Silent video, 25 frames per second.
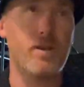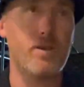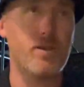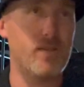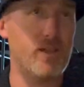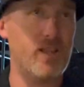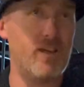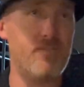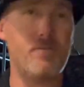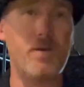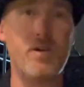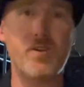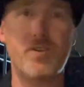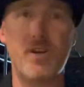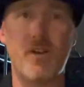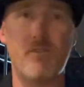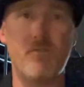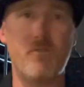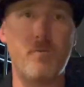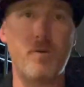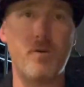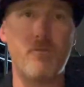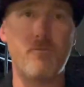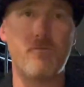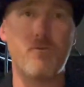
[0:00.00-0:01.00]
left myself
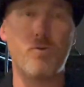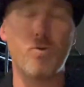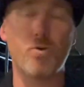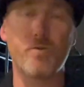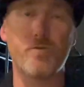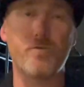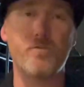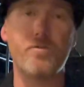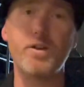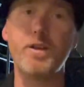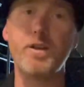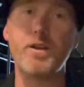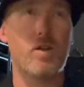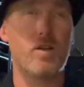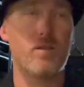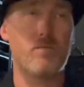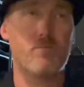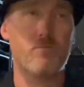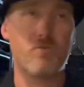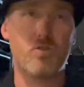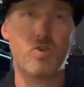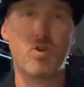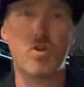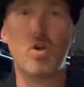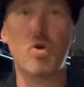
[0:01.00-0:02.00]
about 4 feet.
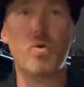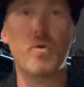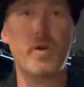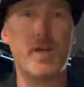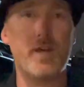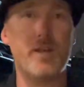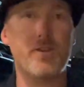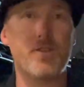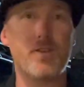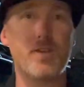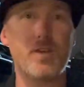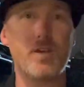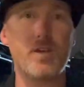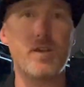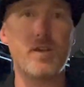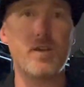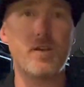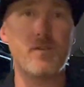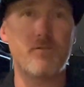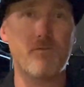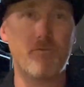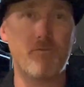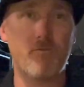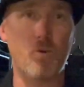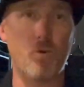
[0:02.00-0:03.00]
Go to hit the
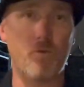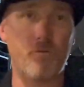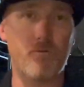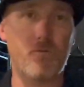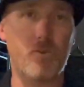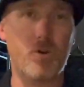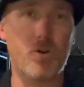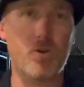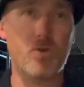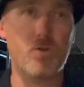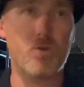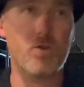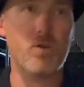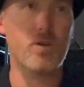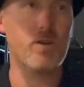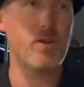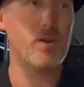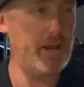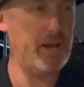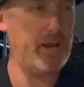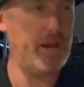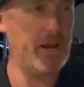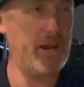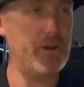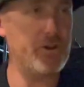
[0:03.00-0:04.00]
4-footer,
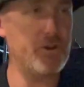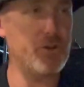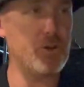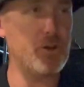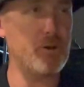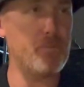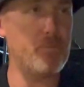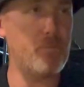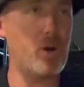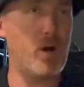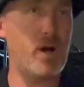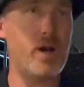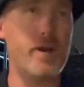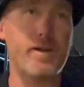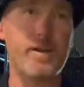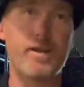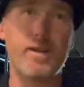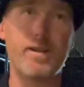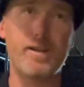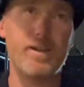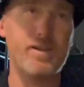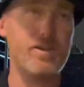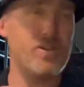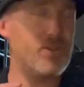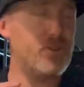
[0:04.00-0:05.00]
hit a good putt,
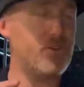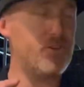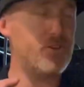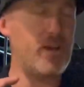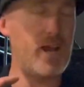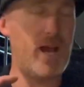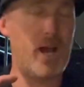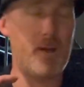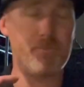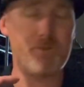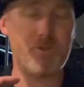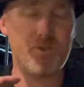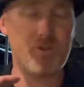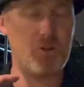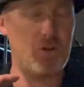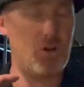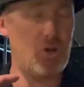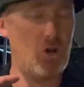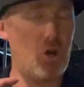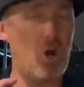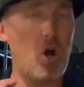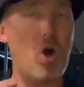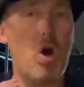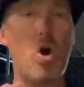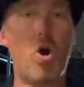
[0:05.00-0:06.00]
snaps
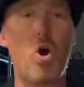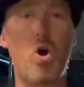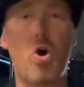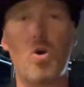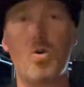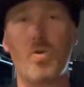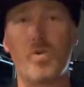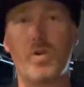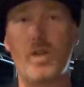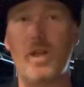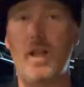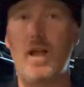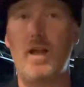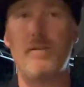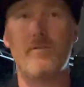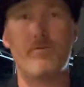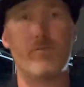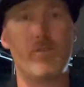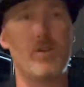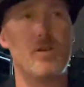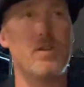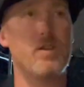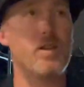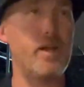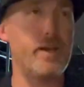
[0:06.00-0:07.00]
hard left,
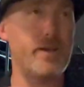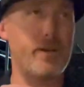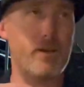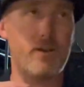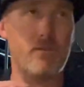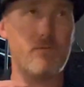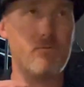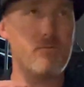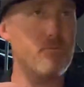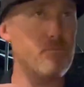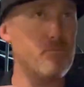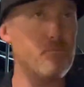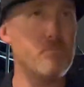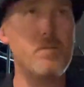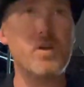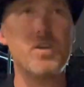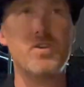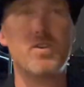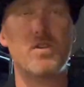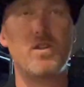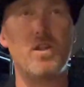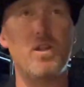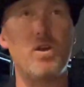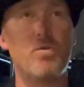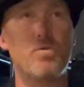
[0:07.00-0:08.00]
like
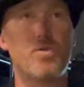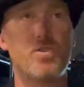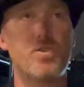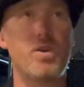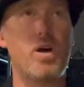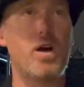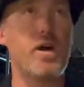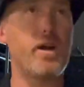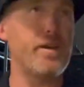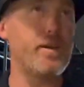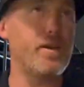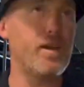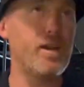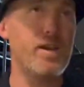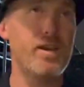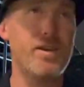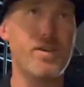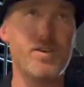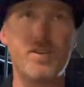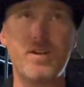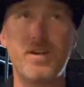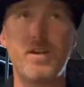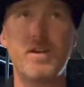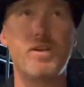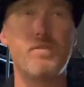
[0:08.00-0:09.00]
missed low side,
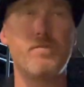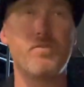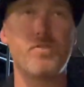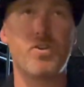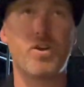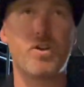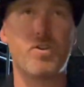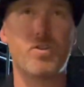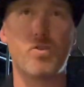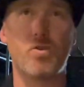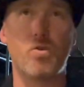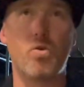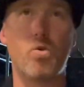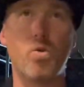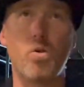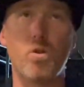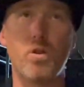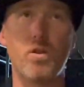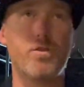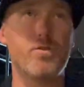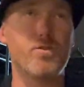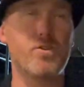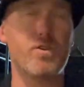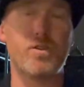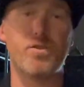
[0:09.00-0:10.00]
didn't even touch the hole.
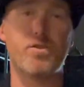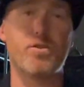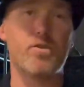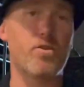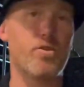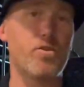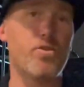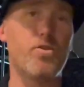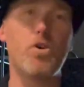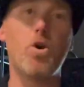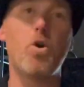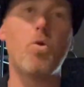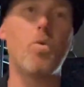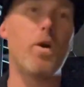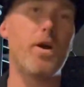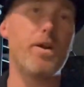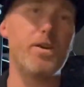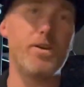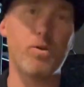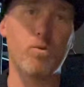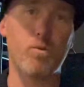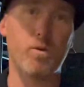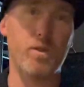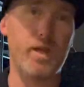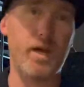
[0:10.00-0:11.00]
Just no
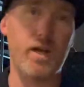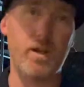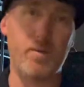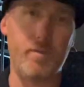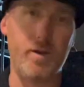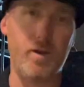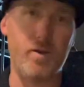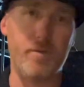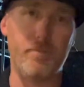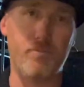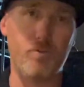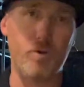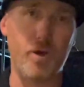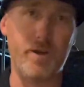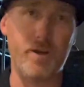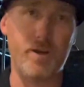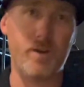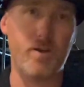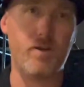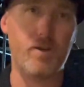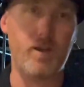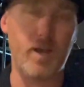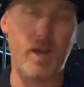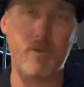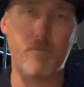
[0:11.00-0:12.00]
idea where that amount of break
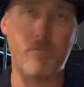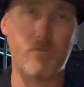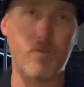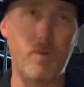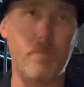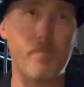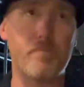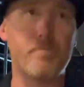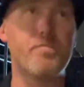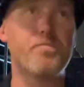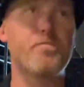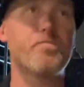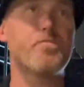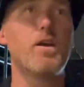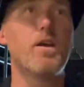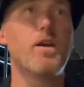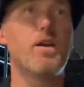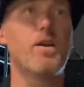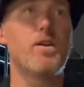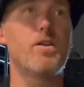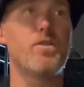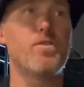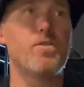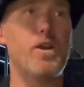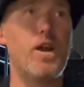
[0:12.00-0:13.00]
came from.
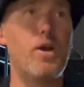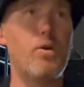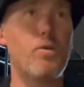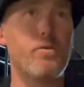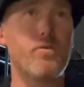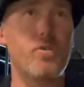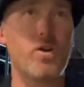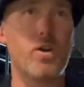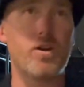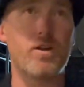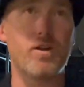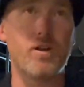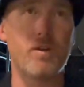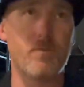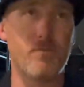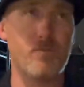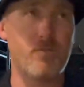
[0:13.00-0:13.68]
So now I've got a